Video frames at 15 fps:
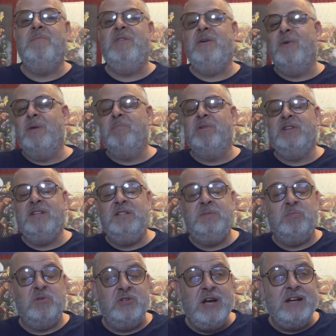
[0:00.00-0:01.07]
and they want police
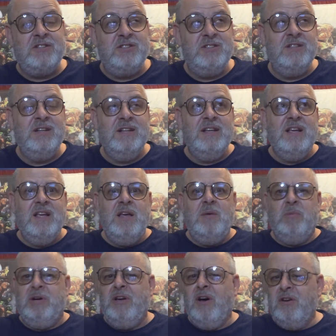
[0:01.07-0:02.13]
protection.
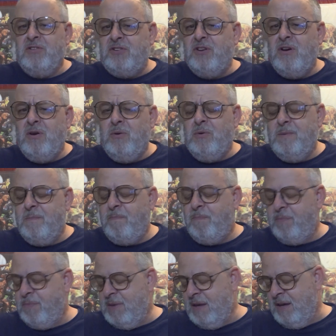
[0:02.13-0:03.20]
But he also,
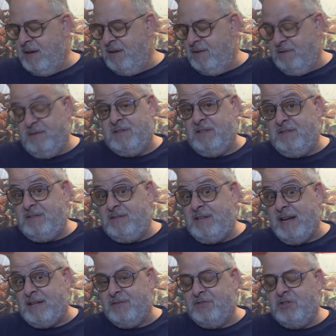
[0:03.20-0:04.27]

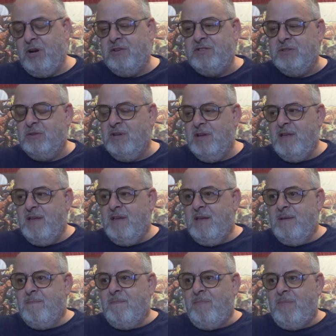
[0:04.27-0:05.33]
Detective Sergeant,
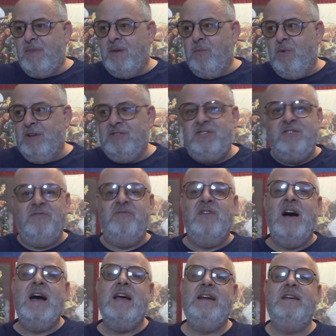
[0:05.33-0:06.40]
wants to
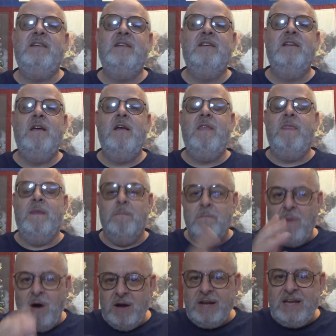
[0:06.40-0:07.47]
find the
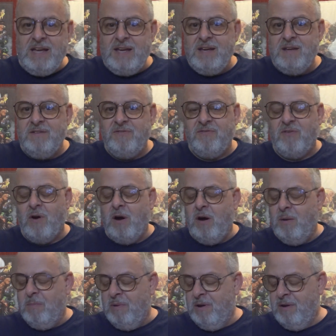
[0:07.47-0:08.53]
money
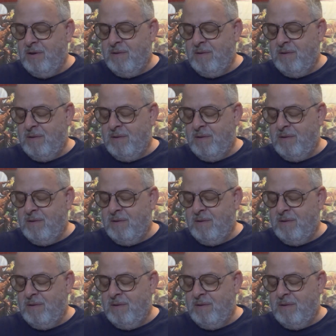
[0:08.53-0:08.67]
from